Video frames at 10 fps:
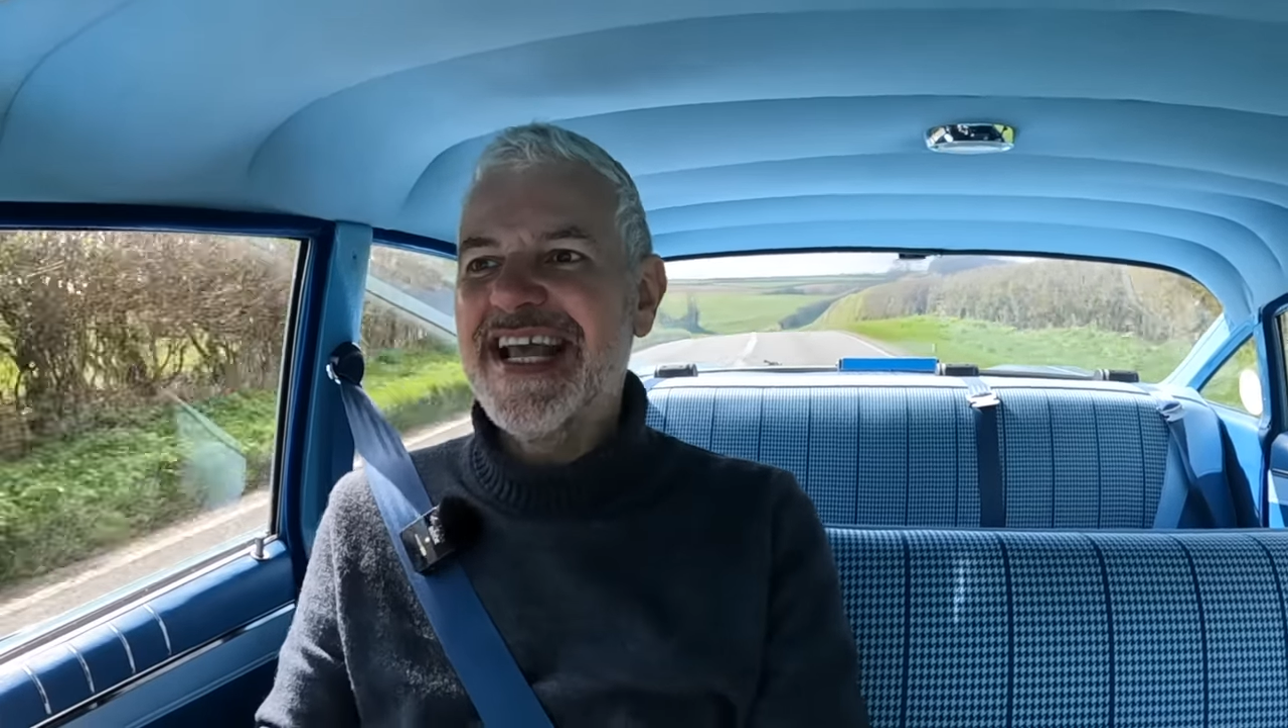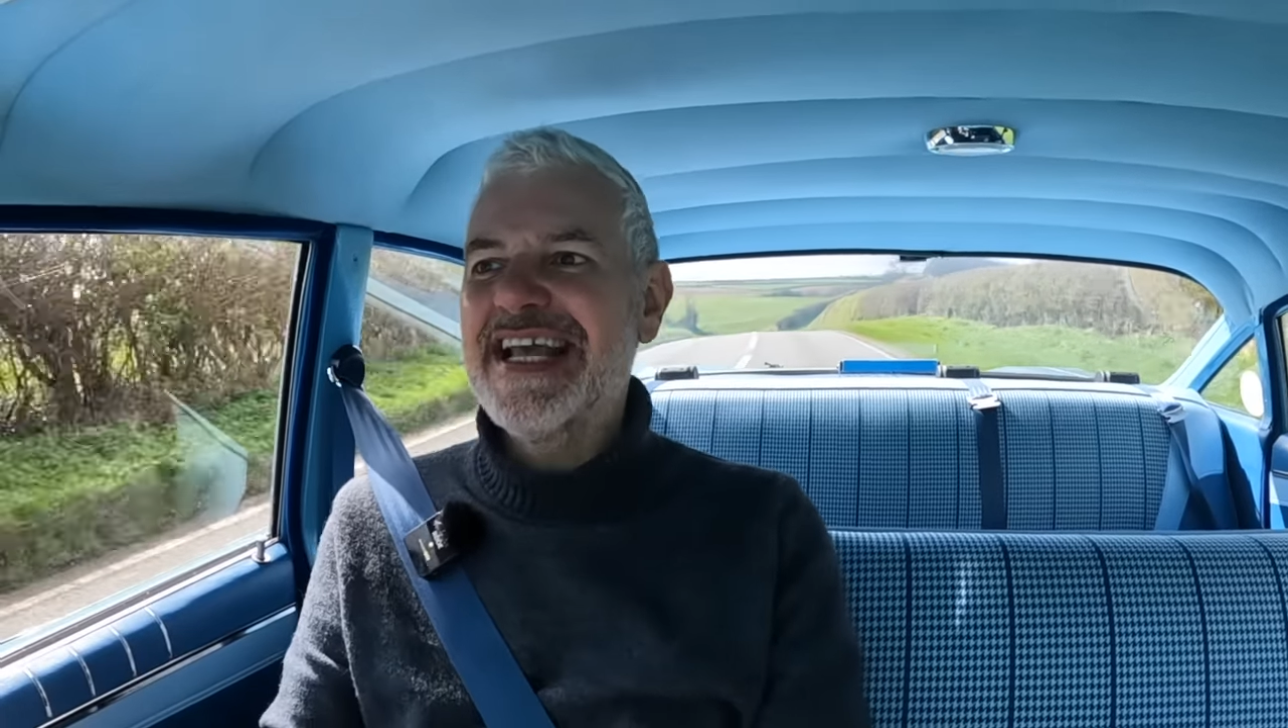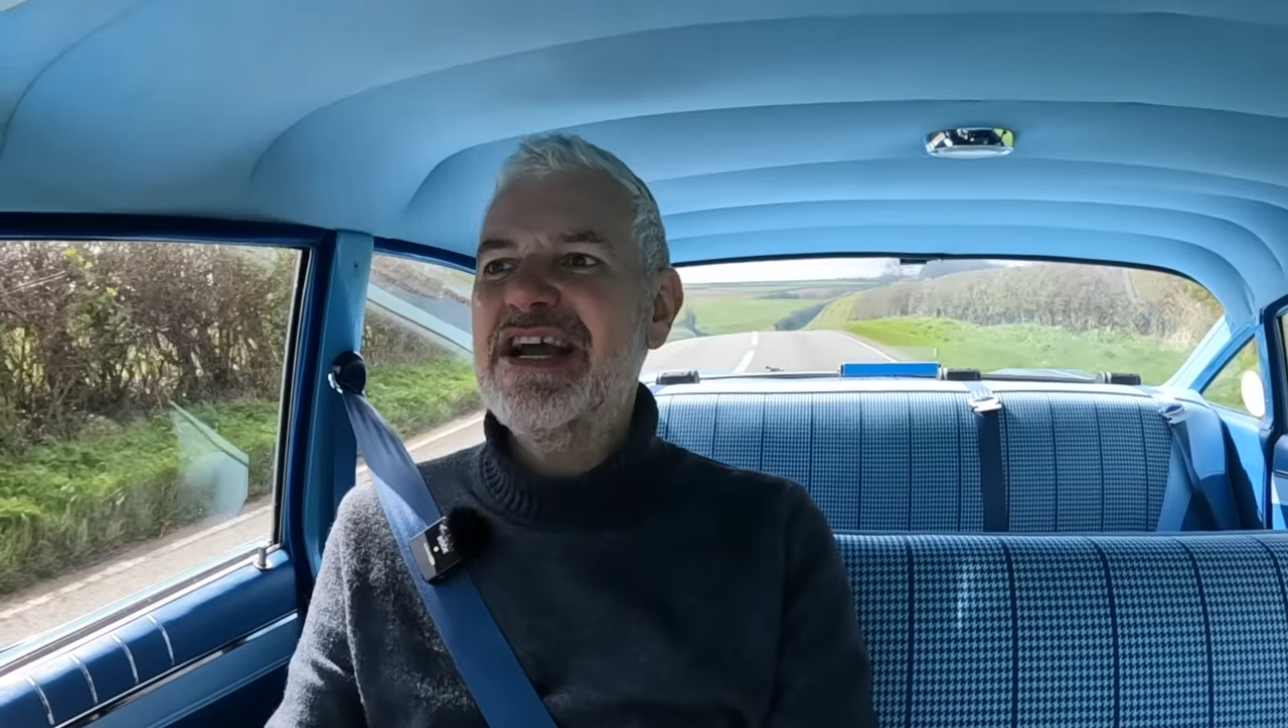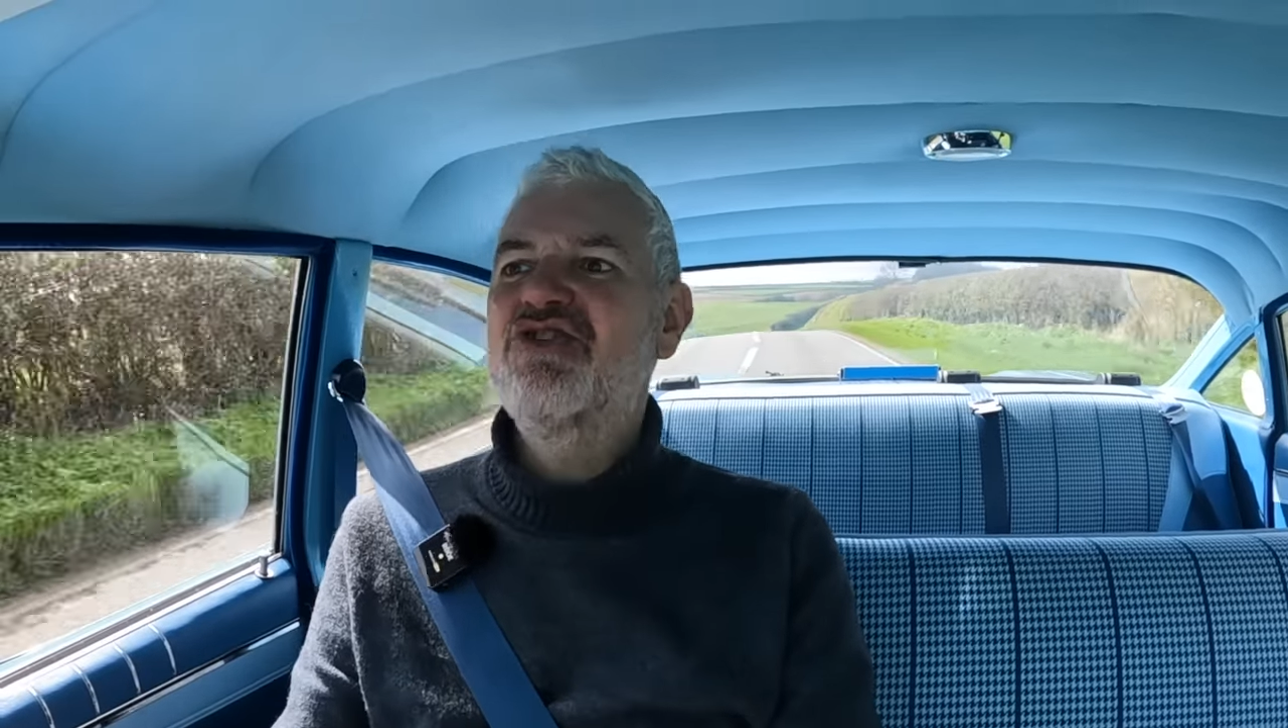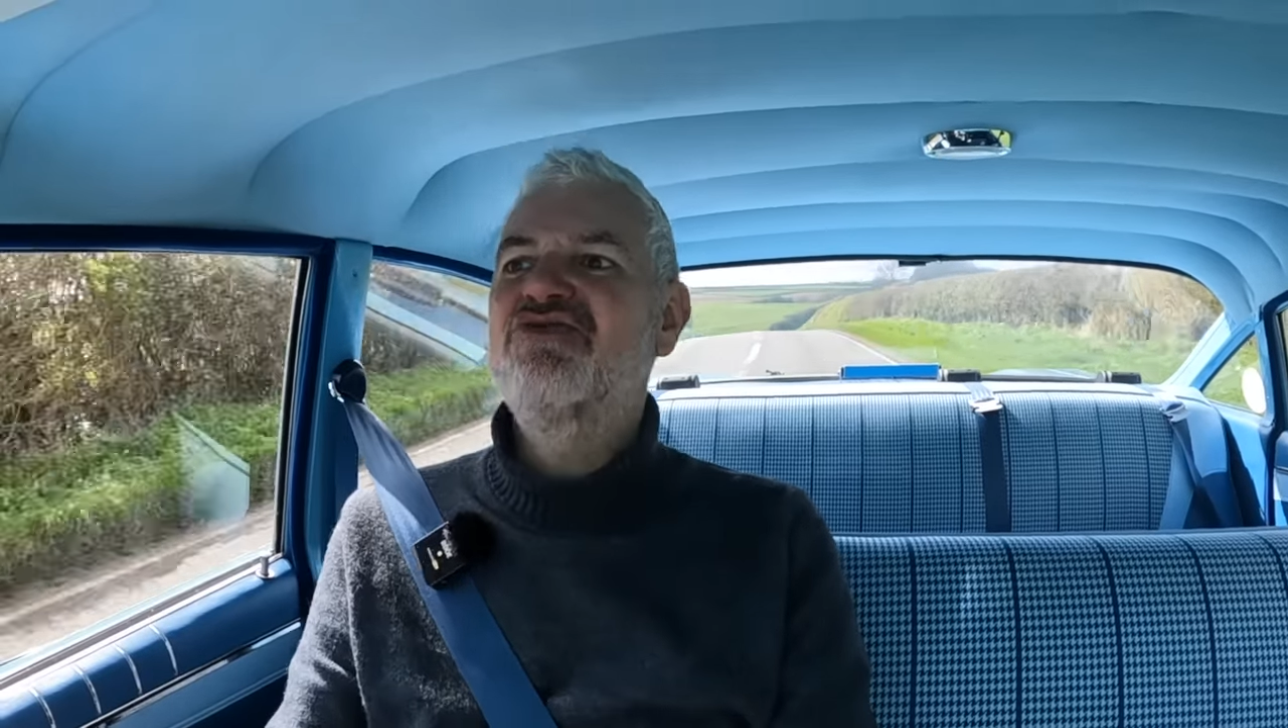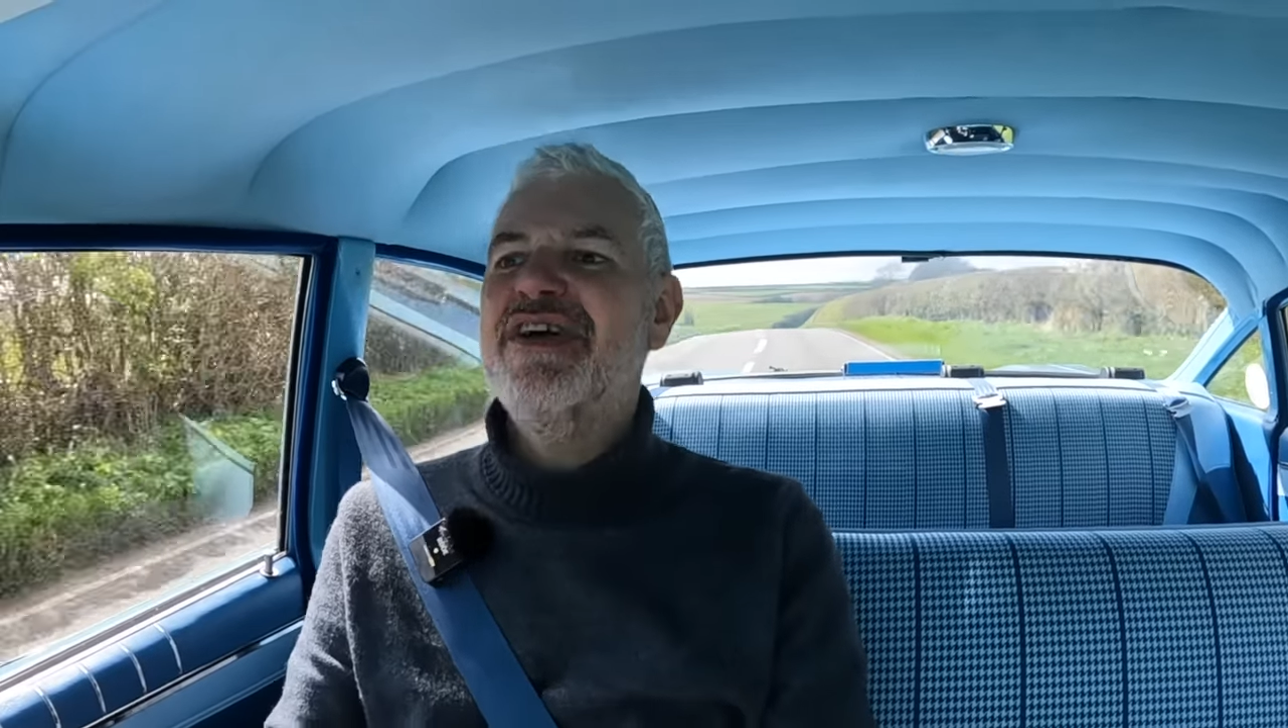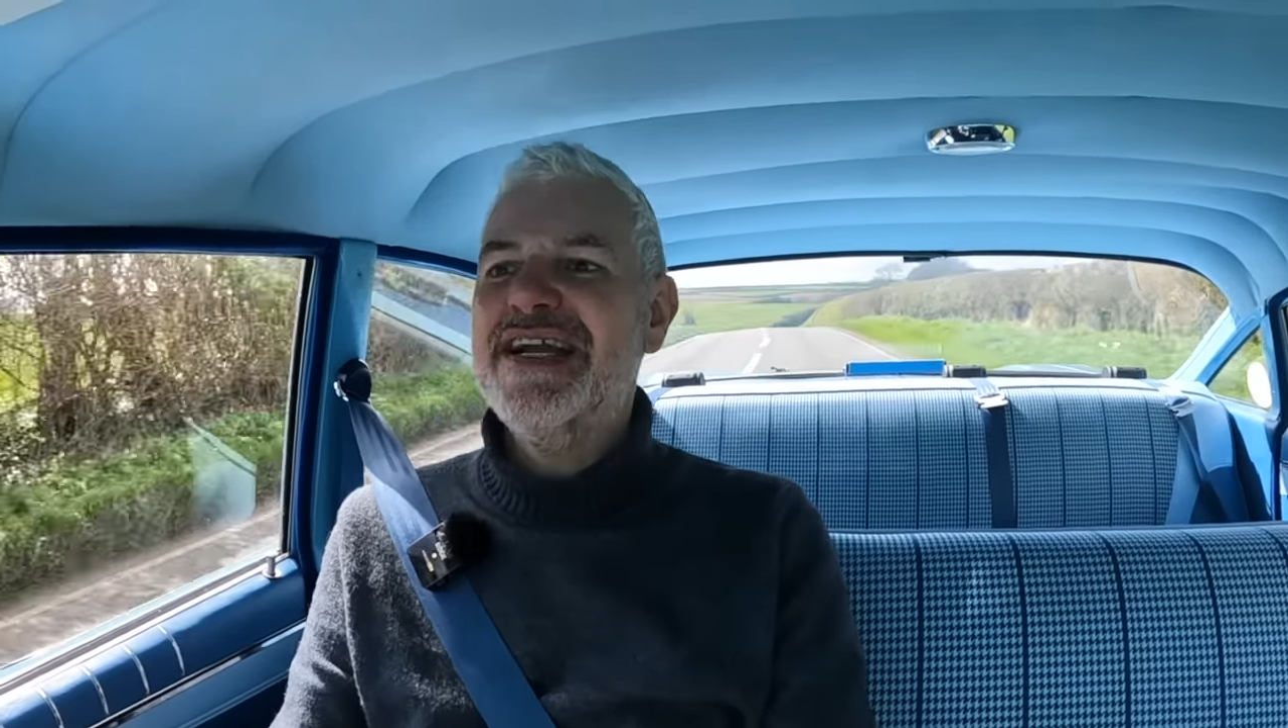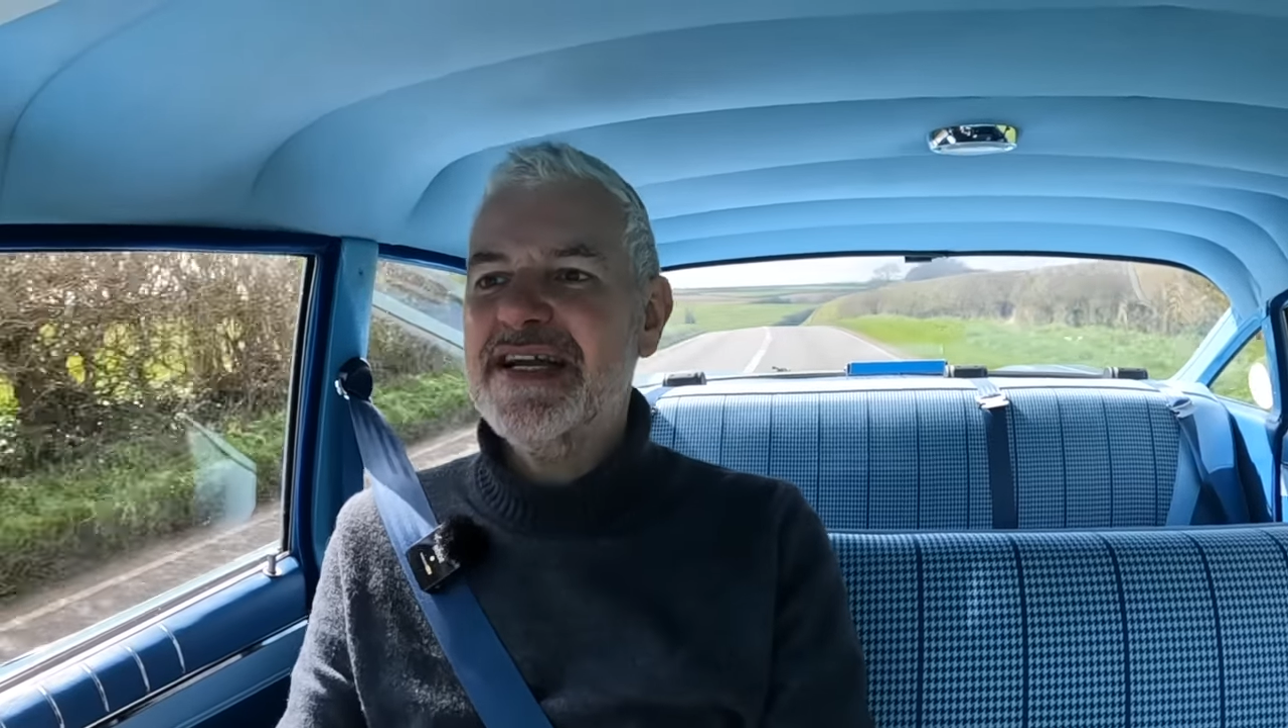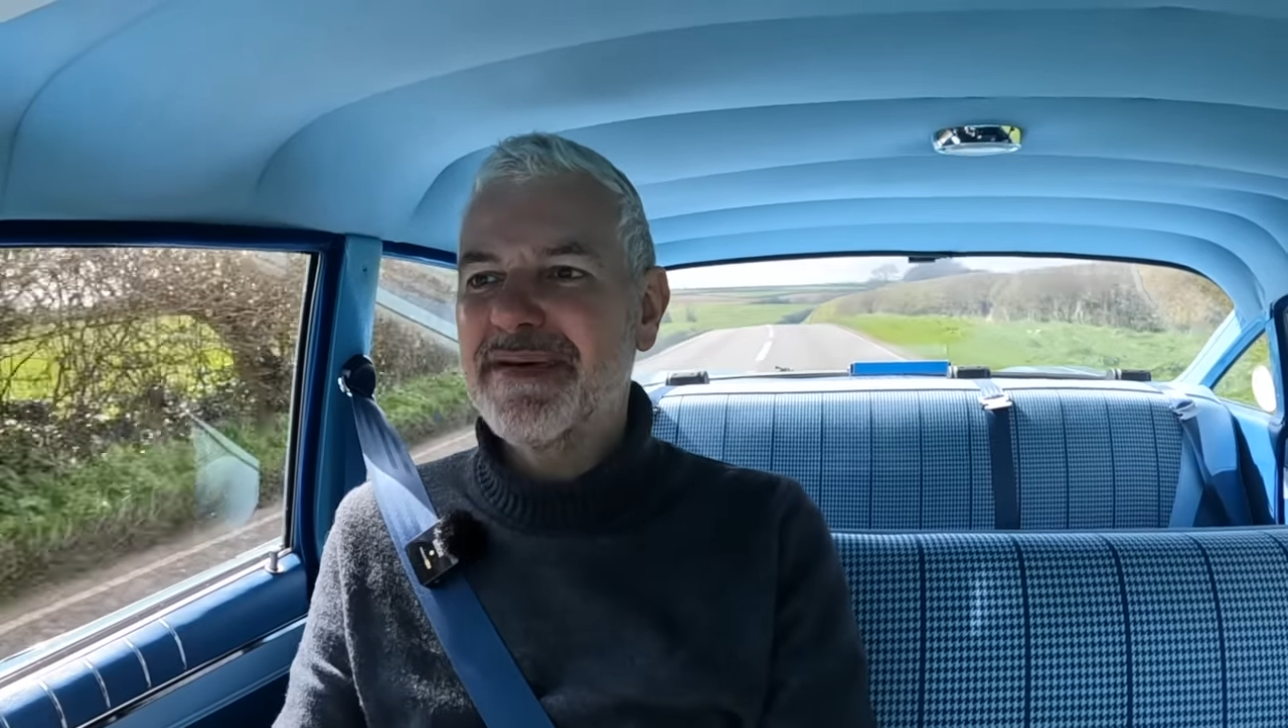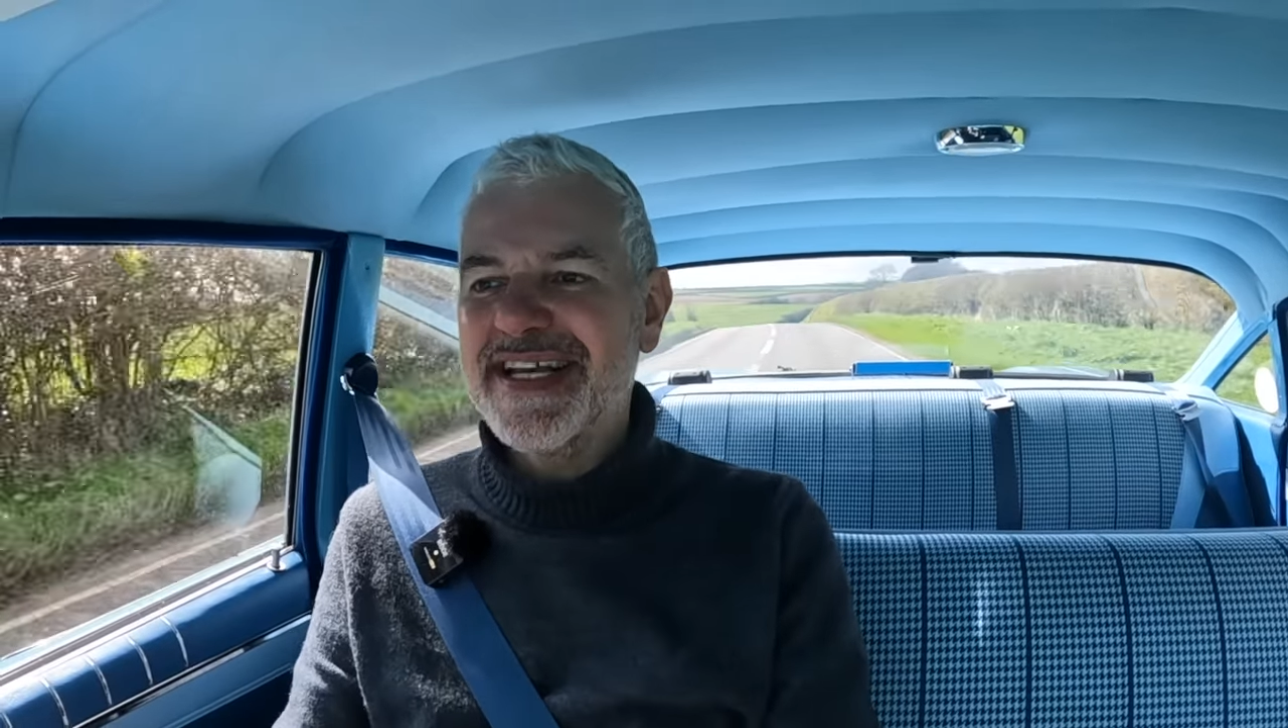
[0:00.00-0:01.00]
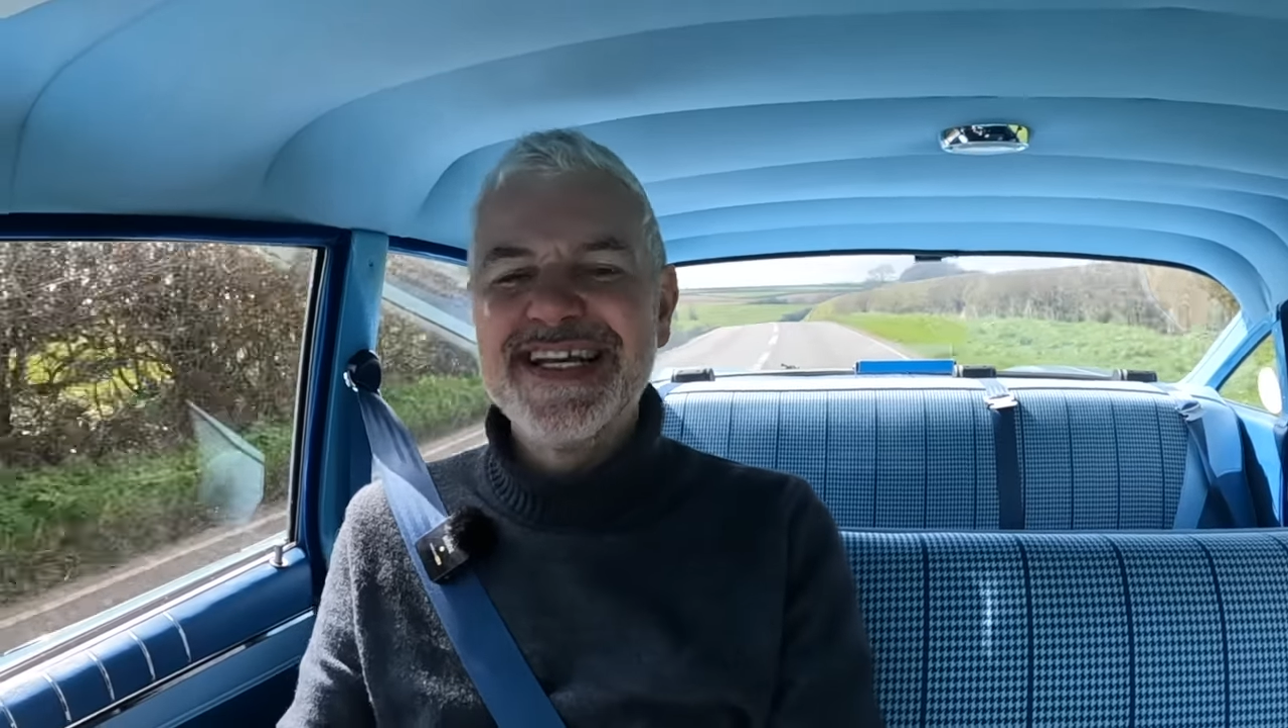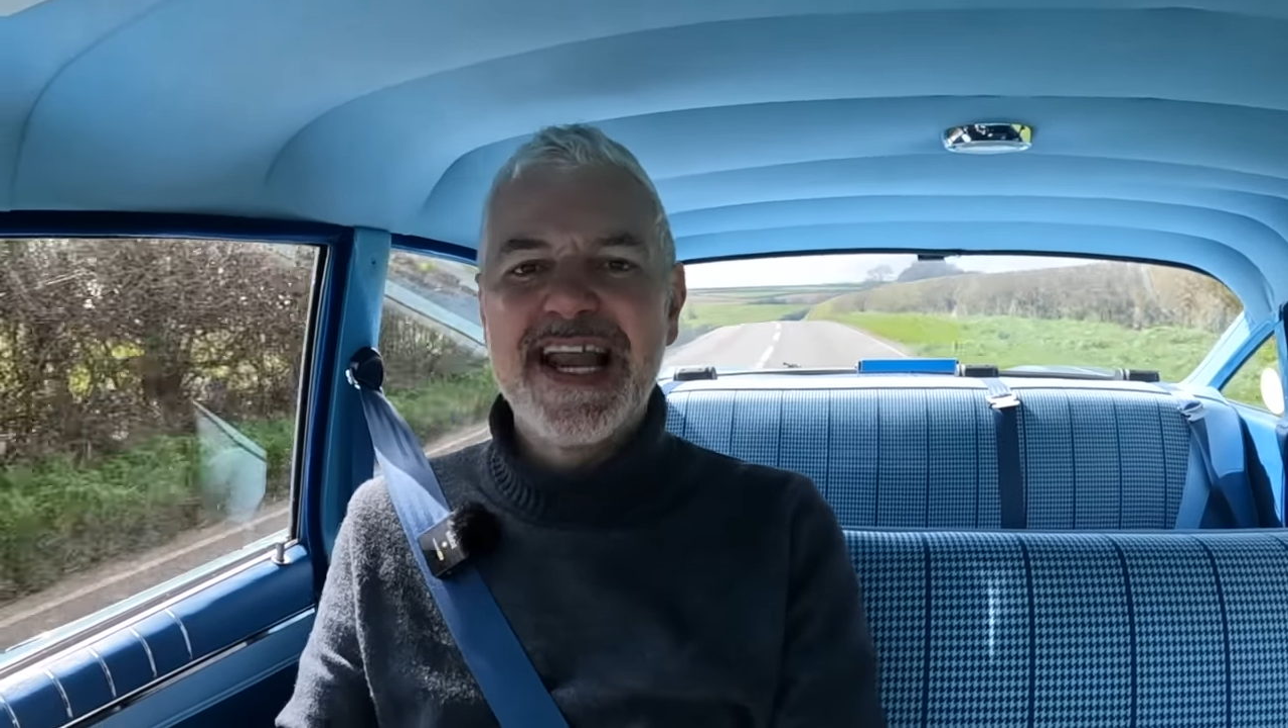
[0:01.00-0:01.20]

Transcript: incredibly